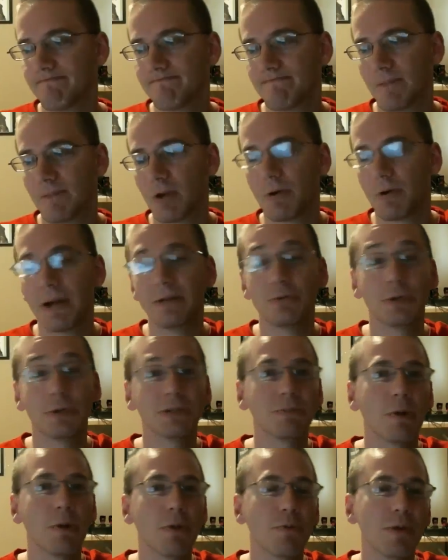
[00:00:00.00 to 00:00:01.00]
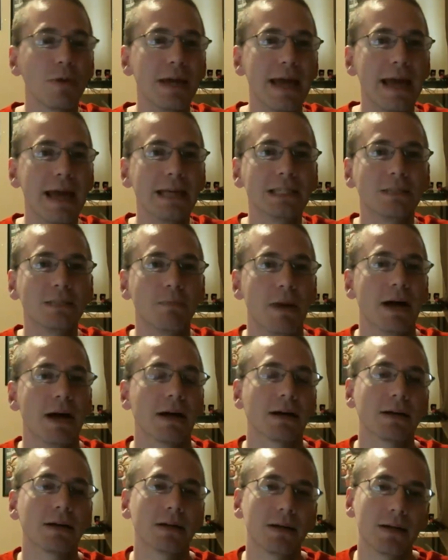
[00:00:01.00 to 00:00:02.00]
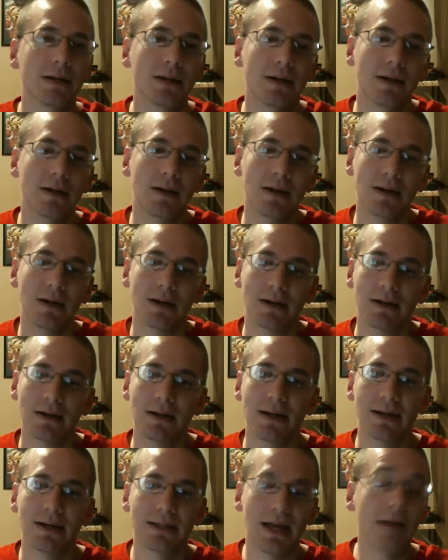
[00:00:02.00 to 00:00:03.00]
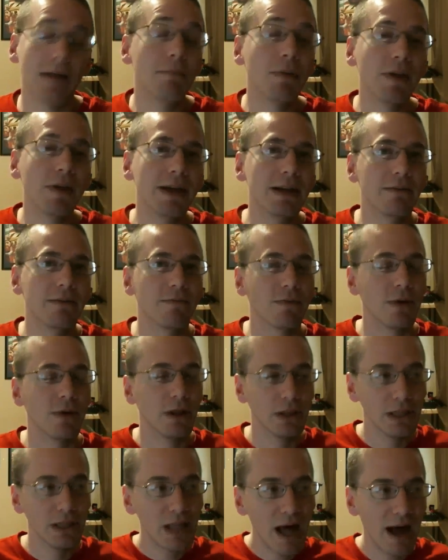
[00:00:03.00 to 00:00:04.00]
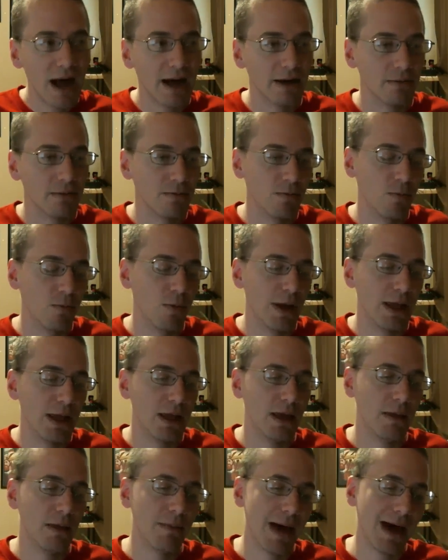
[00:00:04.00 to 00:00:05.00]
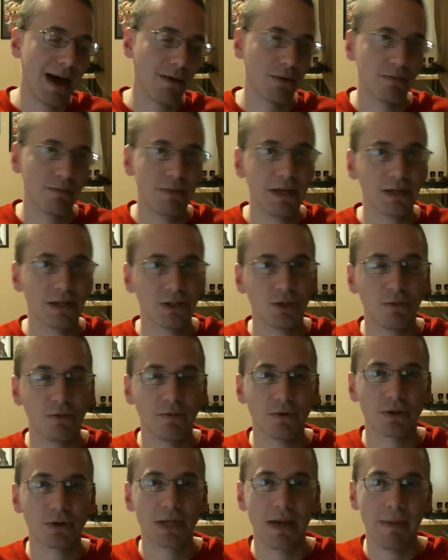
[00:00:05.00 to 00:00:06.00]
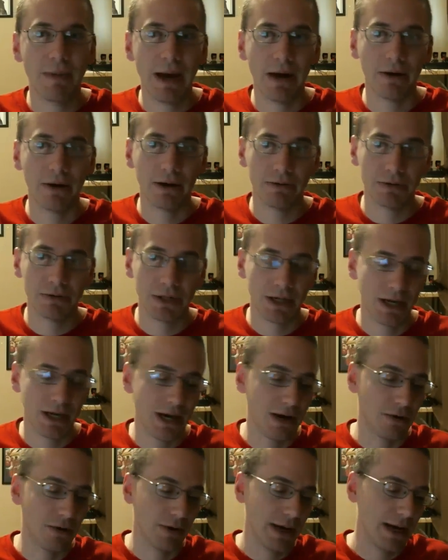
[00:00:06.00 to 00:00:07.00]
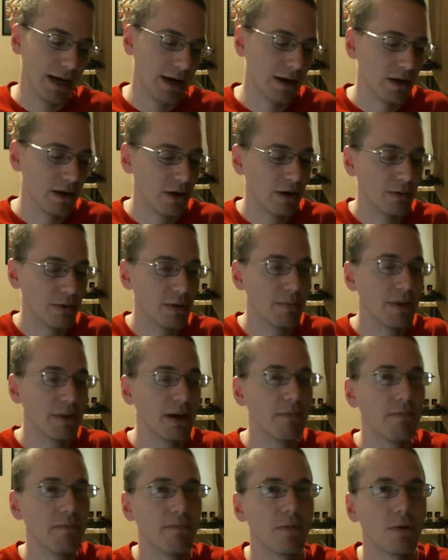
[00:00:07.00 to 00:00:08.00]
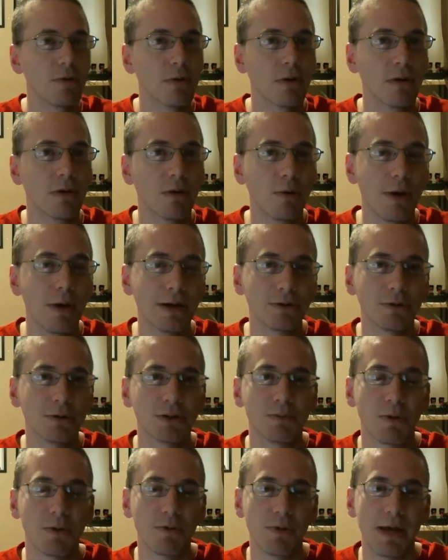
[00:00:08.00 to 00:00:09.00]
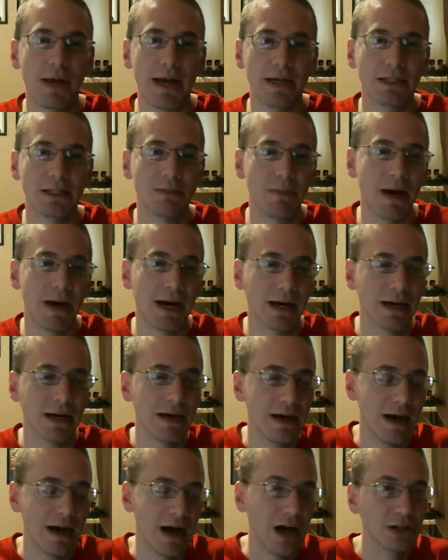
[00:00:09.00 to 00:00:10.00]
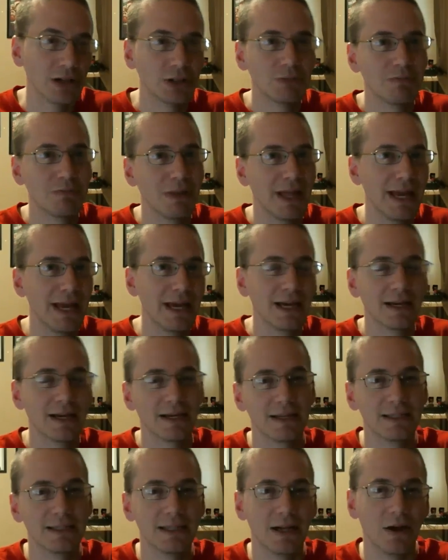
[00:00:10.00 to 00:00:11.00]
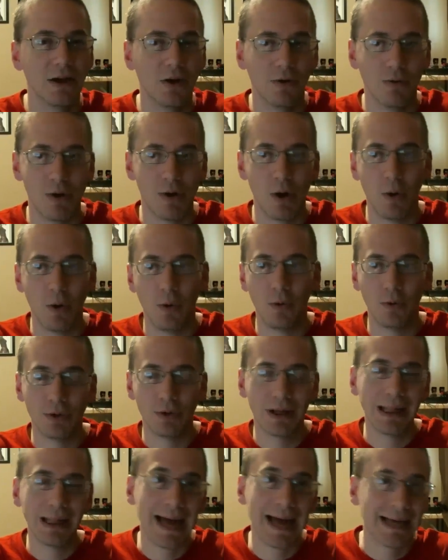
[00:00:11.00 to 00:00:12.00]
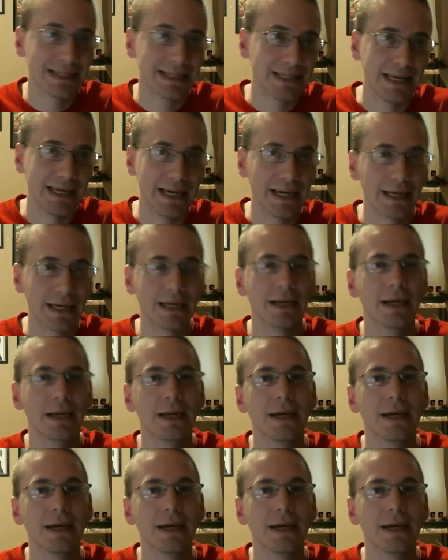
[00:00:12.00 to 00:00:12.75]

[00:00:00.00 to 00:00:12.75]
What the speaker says: Turismo 3 A-Spec, because I played it a lot way back when PS2 first came out, and I was like, oh, hey, I'm going to pick up Gran Turismo 3 A-Spec. I'll just play it because, old classic.